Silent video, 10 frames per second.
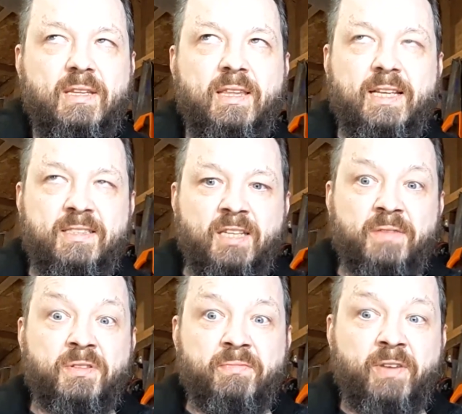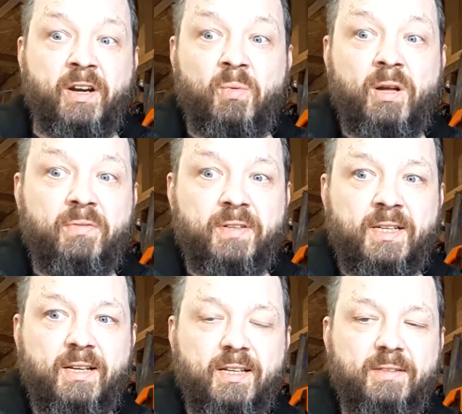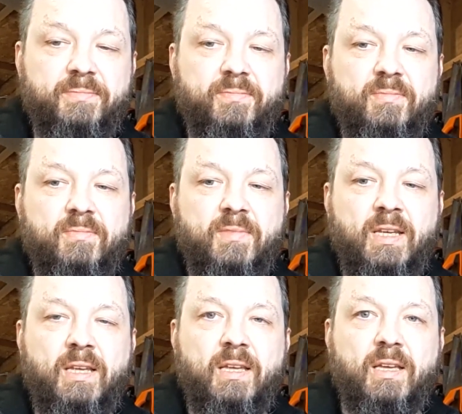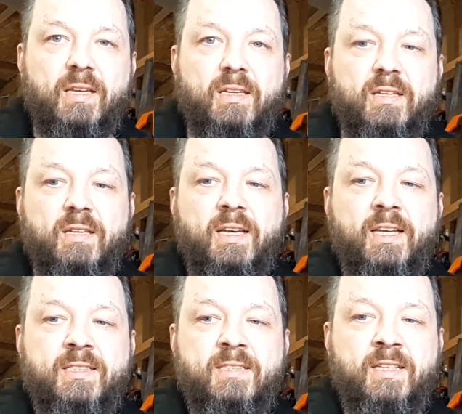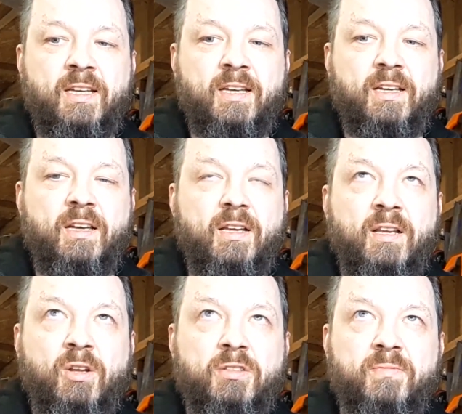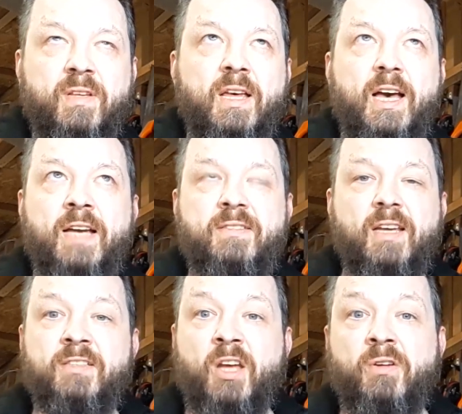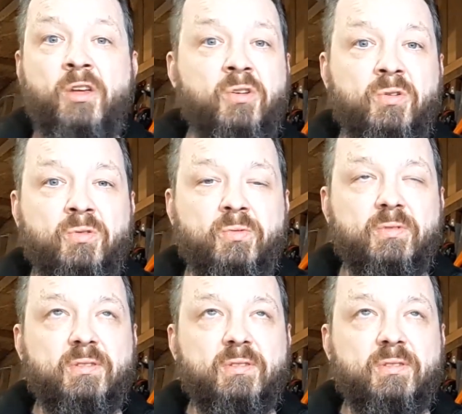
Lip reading: that serves them very well for colour. And a lot of I don't know who